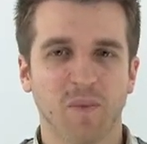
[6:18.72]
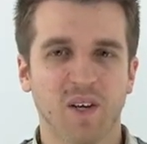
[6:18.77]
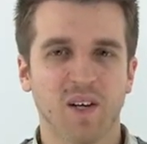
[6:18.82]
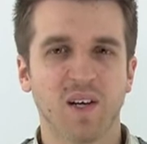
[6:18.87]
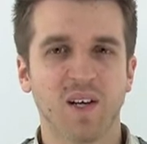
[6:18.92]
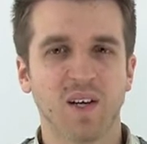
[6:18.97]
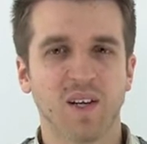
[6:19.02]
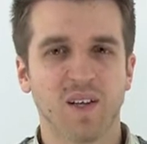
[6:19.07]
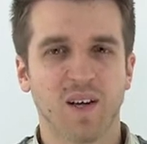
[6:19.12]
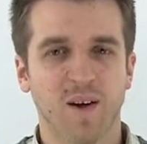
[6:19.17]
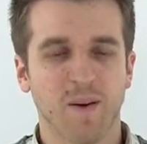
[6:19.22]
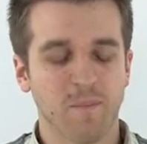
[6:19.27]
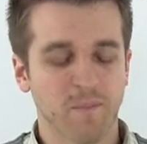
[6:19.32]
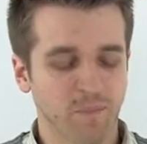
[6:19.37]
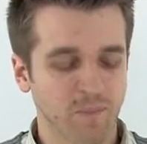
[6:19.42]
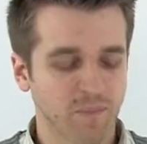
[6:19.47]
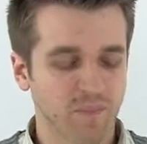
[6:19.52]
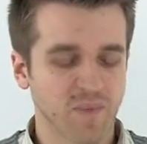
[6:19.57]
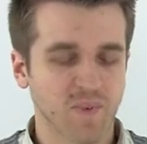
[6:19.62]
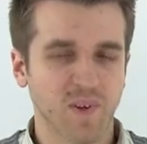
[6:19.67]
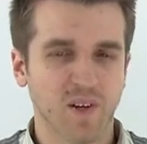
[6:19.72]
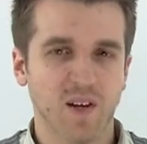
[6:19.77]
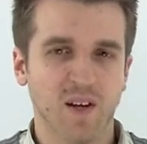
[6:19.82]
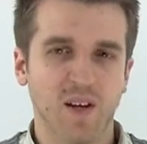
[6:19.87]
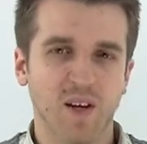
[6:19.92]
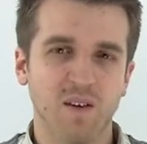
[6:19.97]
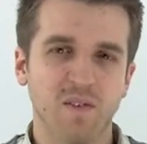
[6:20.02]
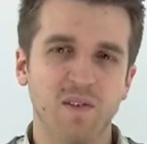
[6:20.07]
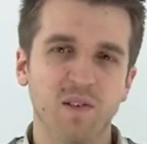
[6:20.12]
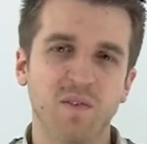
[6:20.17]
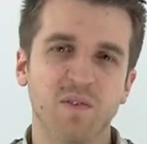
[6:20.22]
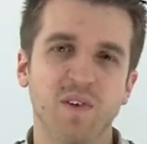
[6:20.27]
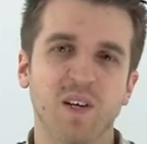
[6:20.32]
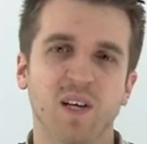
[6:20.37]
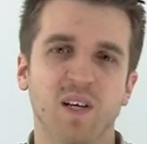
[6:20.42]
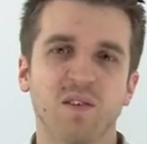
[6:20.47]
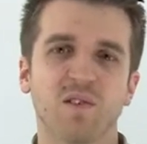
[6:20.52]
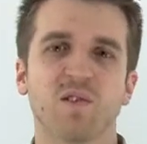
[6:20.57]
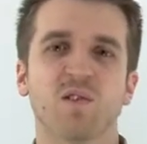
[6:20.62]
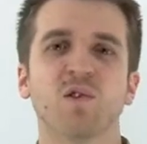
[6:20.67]
Click that. If nothing
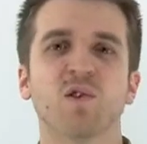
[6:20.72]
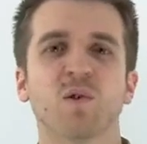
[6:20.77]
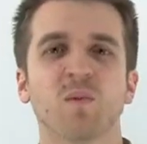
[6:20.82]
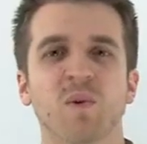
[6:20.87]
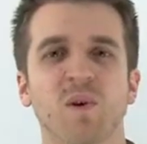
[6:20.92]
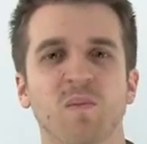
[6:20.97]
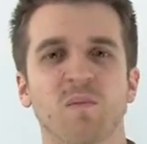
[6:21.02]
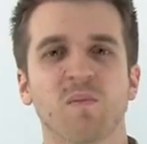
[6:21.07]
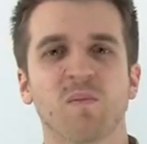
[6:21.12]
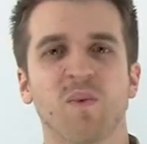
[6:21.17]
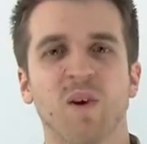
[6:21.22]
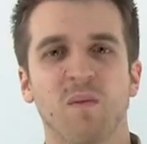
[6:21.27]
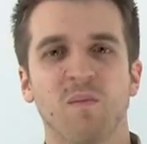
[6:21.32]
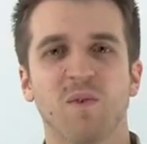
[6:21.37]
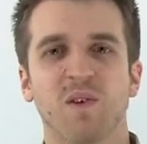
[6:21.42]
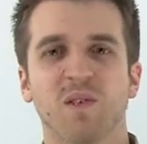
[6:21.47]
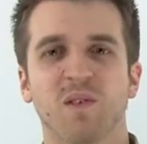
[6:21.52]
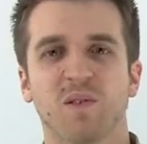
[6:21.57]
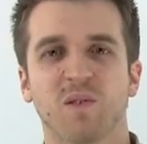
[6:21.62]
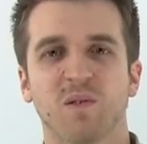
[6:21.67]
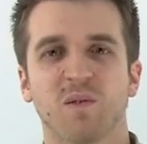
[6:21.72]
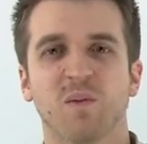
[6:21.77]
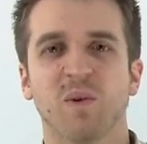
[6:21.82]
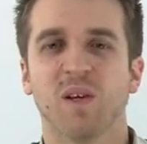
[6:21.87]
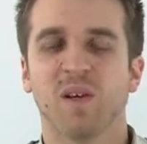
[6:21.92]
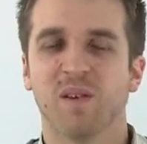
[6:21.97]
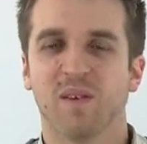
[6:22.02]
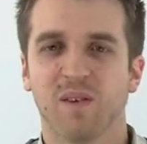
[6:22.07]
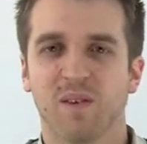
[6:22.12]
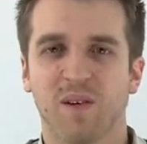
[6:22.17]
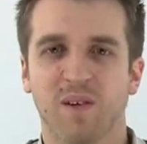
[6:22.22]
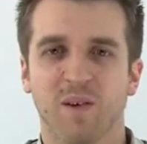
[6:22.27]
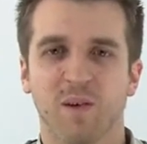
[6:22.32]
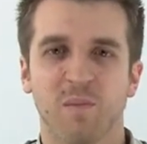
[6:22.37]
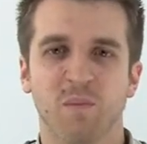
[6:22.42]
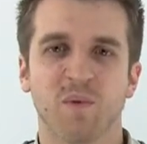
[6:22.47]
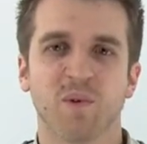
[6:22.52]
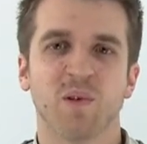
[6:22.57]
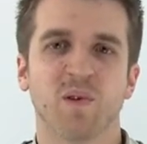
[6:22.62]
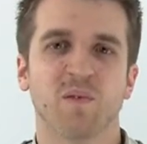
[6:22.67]
else, your web results will
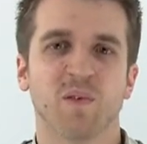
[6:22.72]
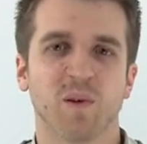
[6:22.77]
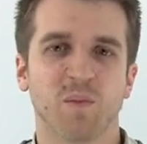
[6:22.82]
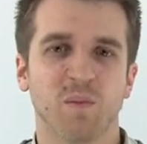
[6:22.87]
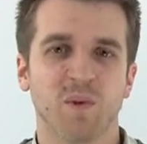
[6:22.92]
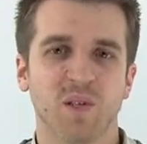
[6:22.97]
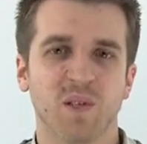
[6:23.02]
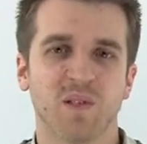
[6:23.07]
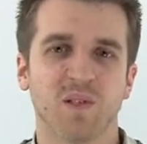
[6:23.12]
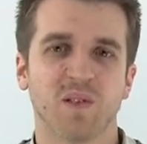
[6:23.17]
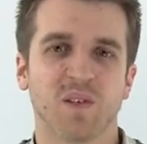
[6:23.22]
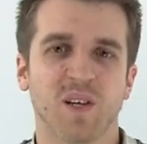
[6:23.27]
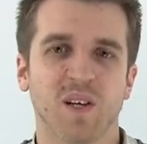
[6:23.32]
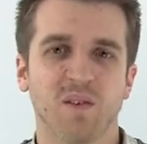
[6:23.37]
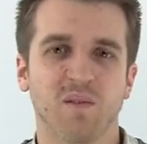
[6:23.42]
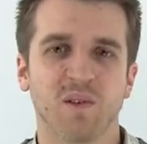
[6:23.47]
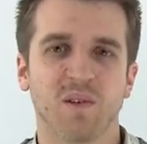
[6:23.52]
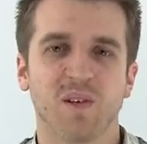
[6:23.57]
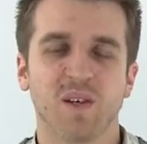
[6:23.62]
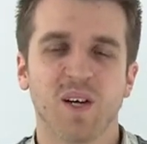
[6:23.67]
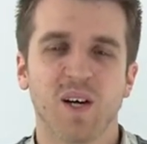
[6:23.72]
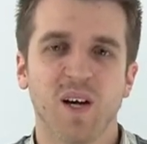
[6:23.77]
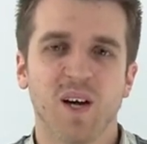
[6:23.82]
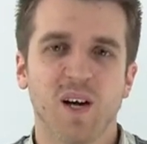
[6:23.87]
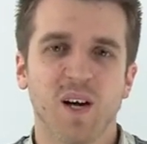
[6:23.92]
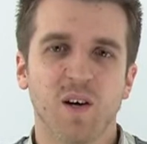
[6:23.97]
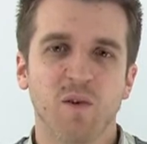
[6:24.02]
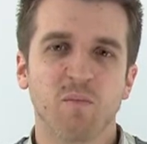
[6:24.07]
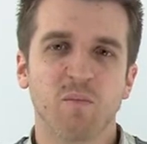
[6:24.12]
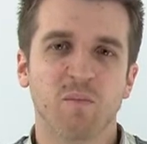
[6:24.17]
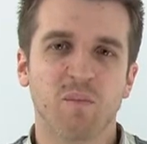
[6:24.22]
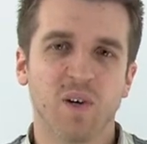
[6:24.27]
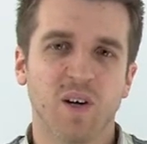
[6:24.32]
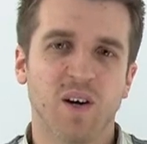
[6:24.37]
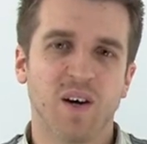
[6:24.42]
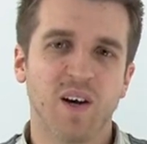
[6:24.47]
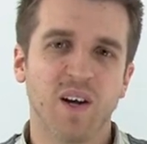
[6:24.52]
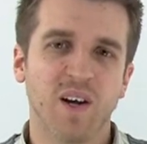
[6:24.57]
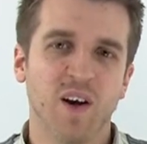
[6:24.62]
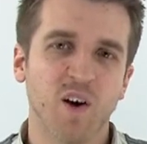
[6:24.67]
improve on a personal level. But
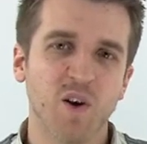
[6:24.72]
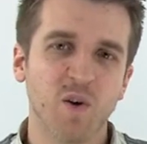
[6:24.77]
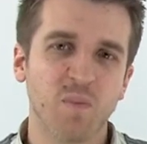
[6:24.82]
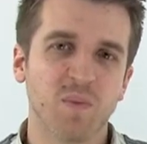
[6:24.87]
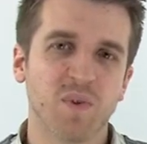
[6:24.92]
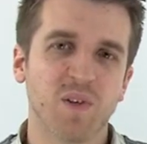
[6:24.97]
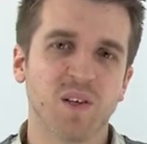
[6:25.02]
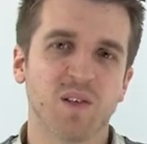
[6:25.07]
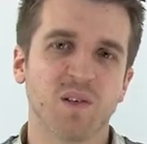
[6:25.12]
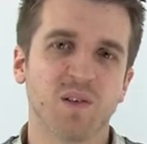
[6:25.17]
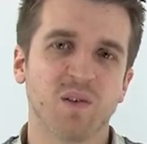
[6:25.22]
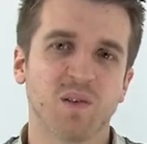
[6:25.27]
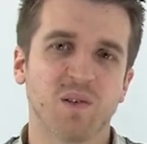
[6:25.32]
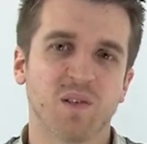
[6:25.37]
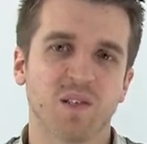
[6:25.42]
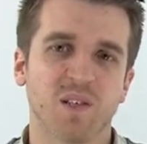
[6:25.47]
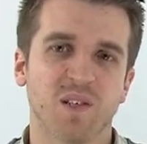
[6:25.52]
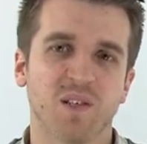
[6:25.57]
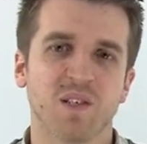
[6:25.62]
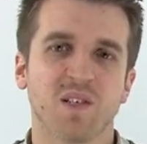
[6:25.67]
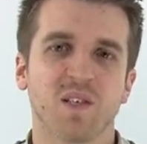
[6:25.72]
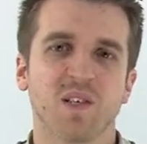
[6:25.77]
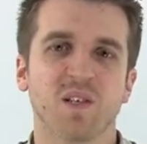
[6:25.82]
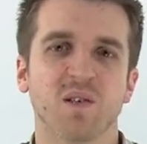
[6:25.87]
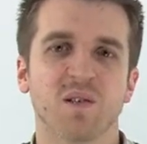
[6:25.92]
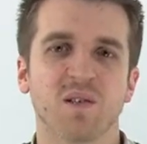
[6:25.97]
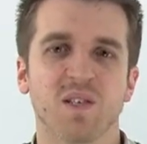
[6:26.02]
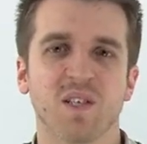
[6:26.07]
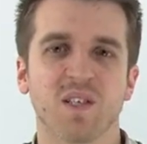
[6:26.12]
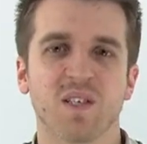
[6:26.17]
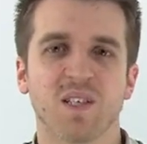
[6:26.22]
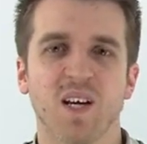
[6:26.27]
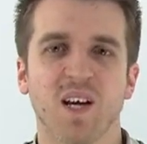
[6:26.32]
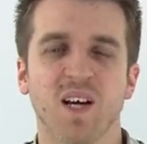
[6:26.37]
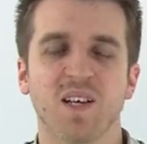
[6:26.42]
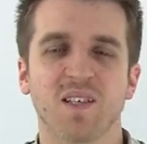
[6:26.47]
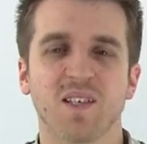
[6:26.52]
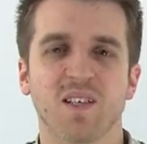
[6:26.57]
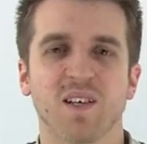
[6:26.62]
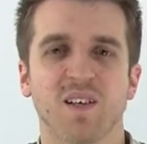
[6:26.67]
I hope that Google starts to use this
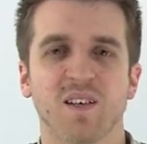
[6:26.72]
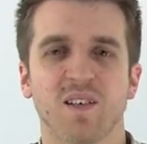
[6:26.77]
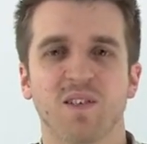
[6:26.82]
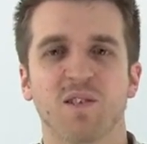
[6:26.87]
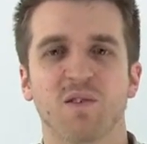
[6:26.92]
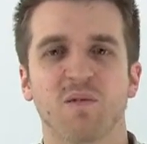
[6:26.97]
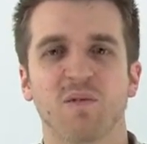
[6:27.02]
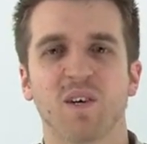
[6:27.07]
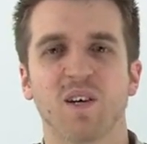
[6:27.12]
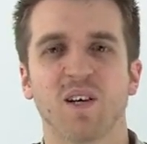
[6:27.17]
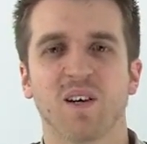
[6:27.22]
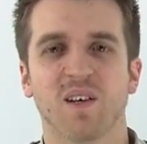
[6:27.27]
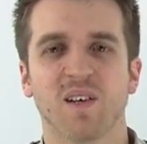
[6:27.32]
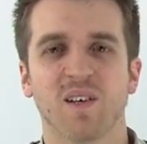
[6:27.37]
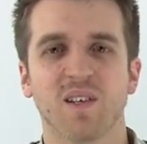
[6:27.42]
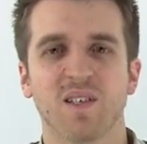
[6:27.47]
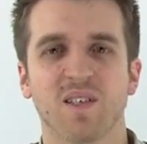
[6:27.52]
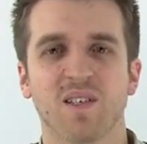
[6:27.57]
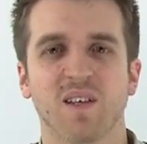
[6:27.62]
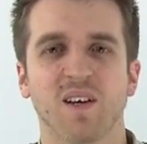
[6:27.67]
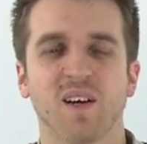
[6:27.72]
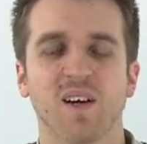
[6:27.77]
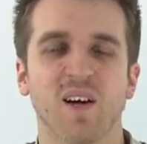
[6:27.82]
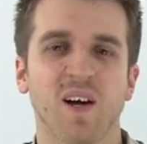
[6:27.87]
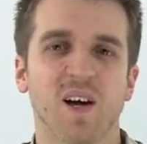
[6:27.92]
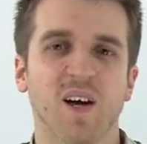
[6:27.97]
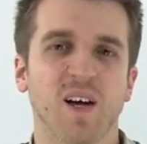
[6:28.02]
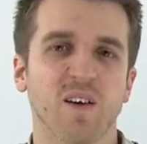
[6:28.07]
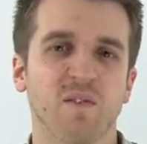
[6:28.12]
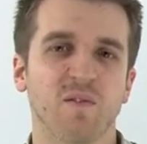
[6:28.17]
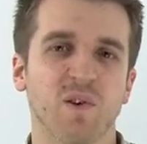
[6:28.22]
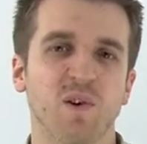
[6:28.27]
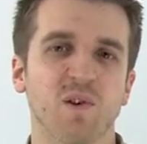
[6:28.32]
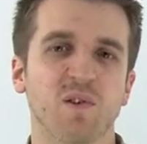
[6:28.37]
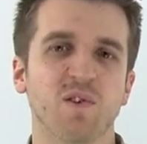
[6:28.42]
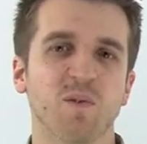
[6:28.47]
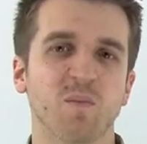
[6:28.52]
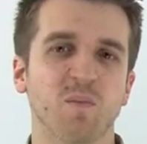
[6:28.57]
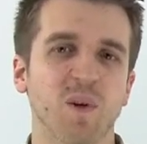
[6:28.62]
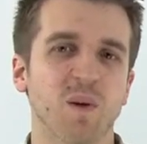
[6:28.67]
data and to realize that if
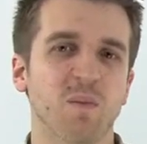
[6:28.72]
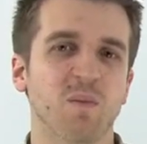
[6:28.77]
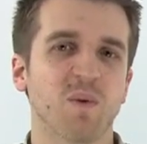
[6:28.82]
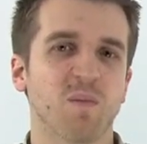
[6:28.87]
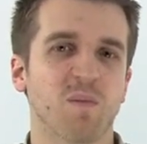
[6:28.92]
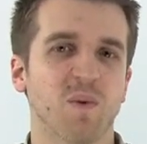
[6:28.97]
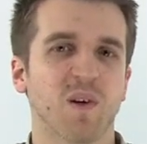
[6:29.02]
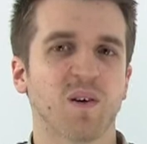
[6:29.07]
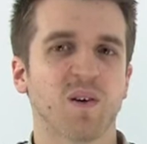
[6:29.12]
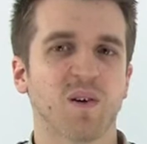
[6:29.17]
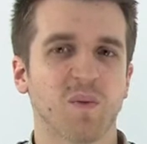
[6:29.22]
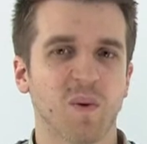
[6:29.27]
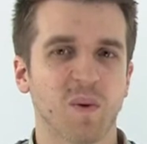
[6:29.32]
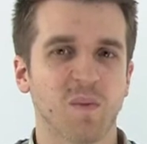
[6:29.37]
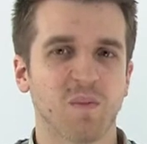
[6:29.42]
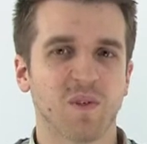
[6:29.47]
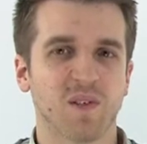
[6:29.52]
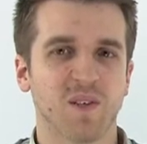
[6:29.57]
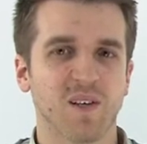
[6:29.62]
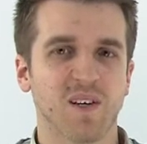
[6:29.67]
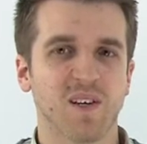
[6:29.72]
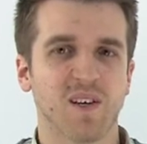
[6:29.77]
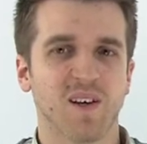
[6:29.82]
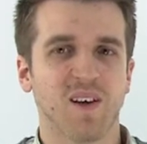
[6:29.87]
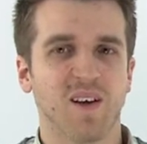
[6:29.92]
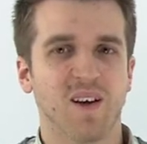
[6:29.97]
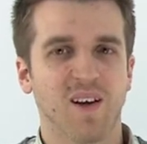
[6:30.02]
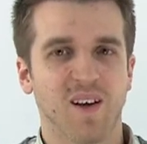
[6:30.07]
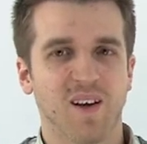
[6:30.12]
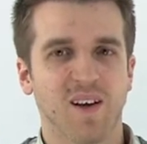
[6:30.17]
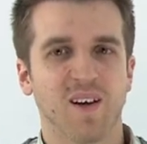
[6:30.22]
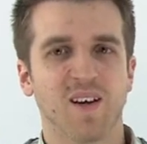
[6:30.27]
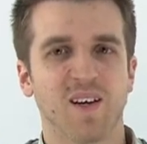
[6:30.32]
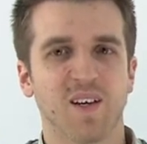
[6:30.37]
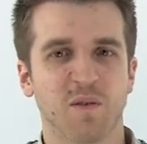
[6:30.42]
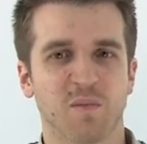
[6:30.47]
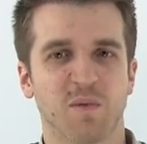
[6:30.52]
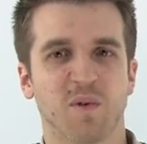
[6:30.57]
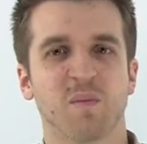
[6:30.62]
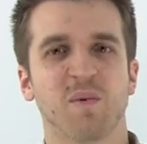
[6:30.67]
100 people block a website,
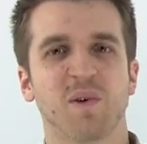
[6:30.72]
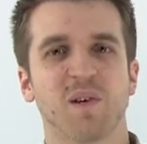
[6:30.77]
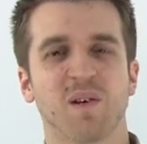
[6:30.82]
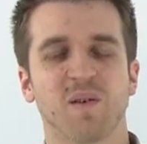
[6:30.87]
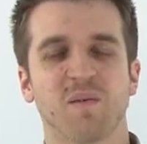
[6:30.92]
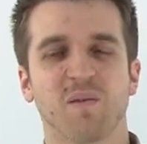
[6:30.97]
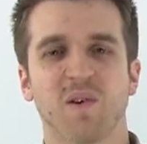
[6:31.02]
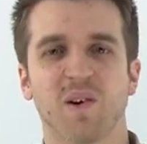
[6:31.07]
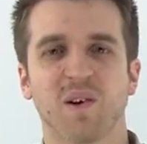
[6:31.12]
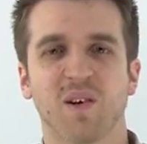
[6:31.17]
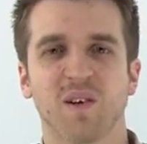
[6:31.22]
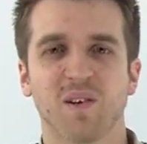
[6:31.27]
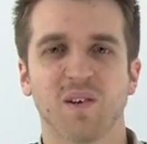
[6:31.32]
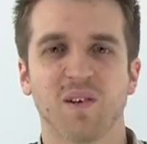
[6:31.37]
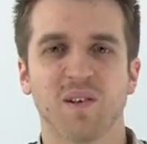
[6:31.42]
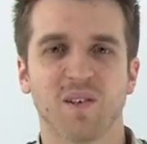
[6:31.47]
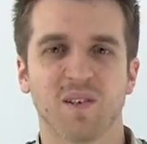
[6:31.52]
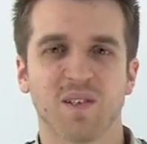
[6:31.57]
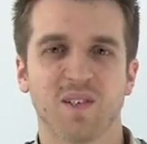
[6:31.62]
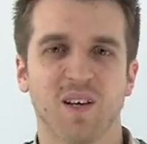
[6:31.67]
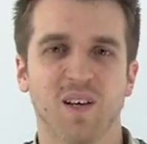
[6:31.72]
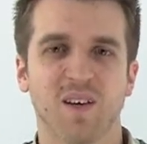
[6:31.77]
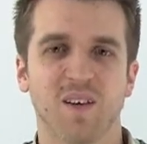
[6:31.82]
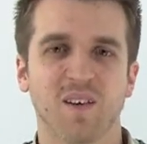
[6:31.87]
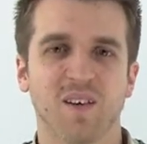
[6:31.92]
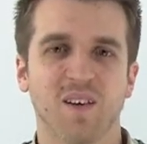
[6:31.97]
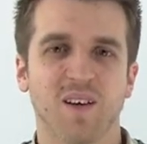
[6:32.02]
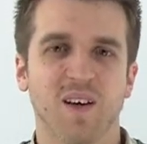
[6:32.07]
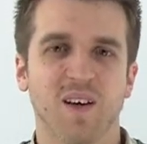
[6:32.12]
it's probably not very good content,